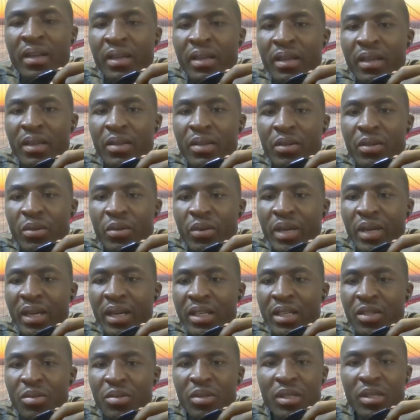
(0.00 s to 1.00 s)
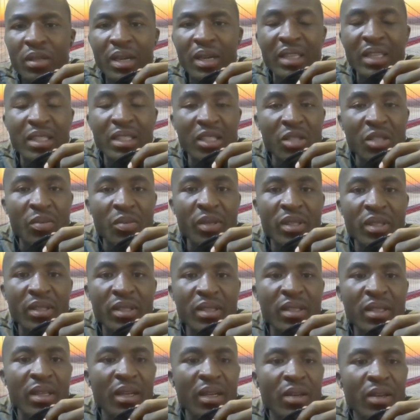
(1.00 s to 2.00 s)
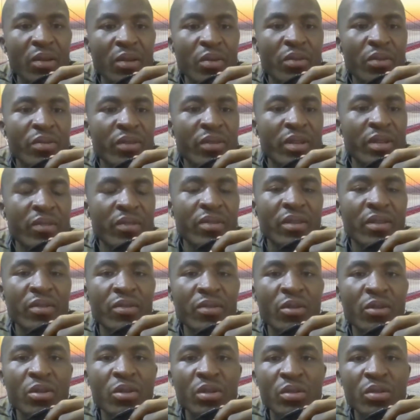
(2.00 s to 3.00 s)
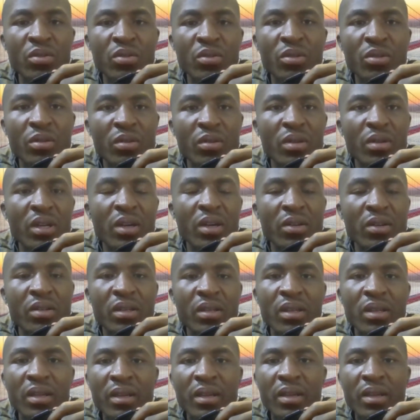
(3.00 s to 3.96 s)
And so we're anticipating that hopefully Fund 14 will be rolled out